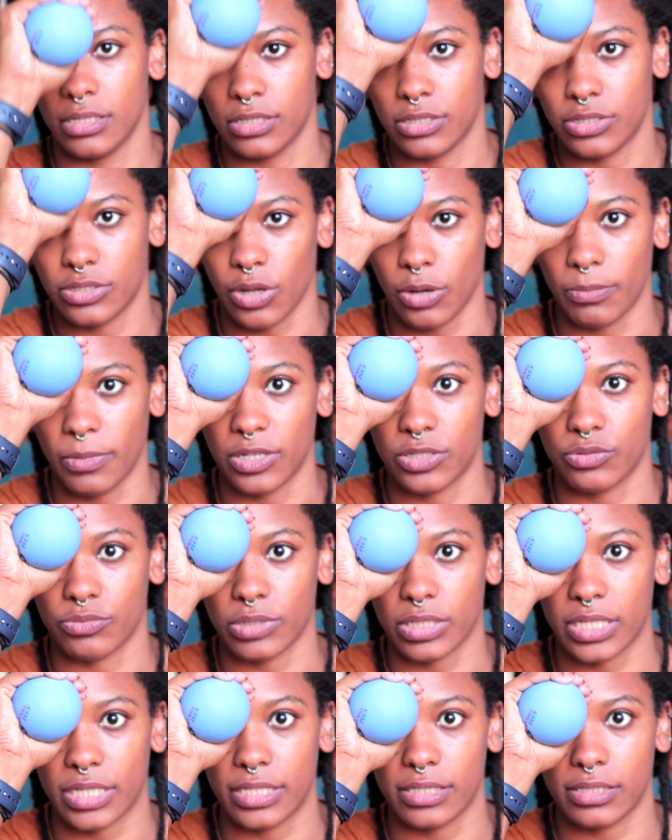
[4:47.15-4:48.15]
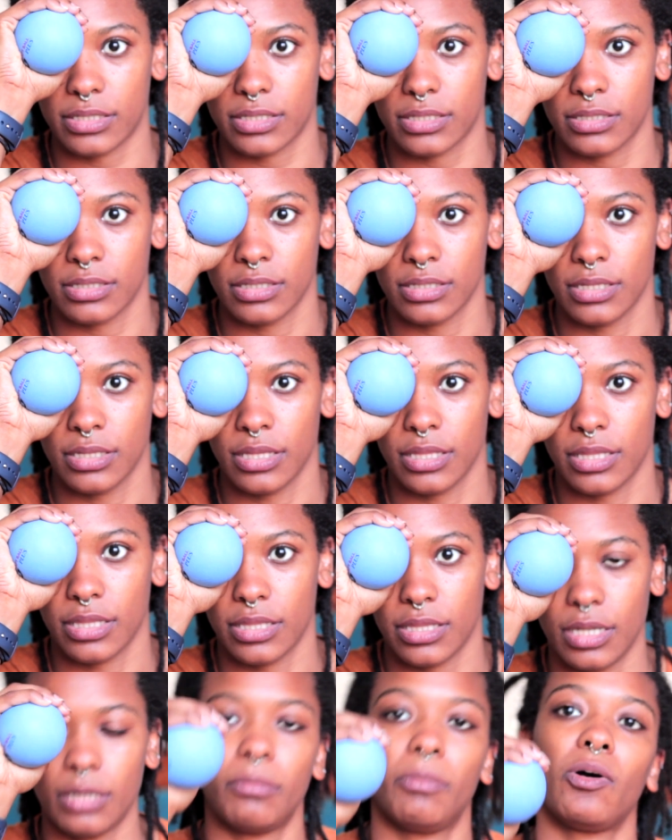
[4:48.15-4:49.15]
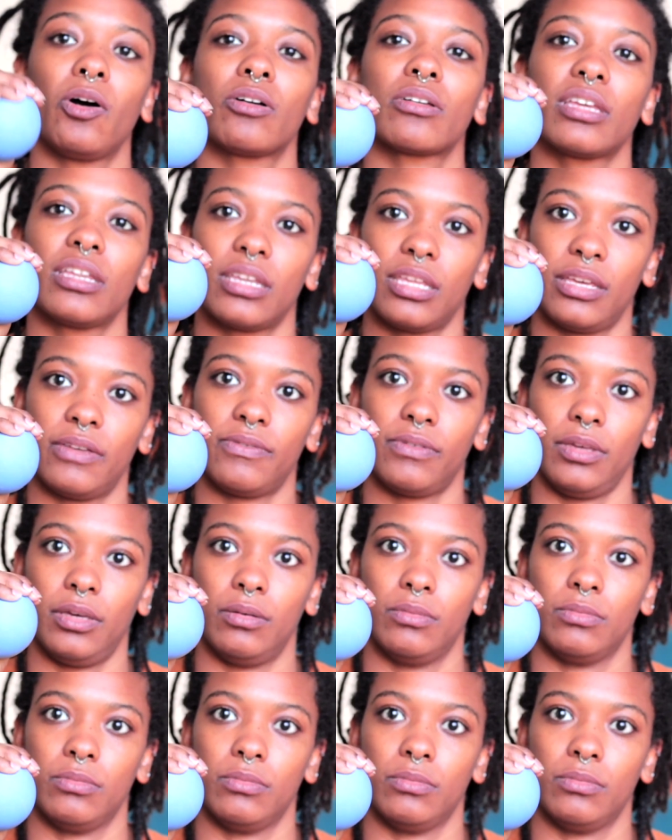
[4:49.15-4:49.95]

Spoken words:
So much release that a ball can give